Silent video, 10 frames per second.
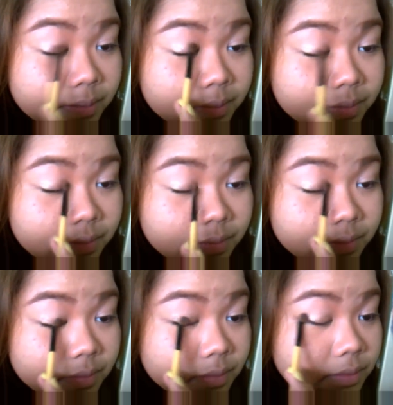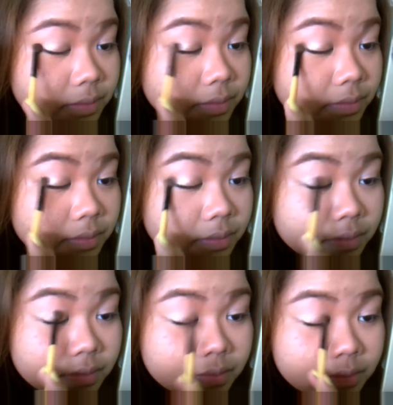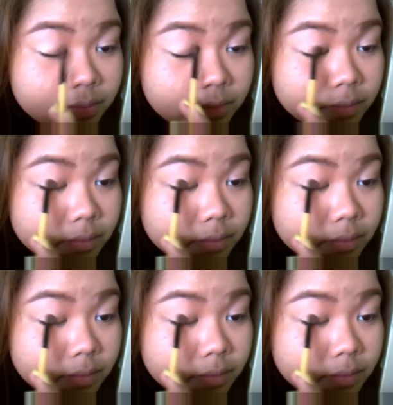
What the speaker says: Nothing is said.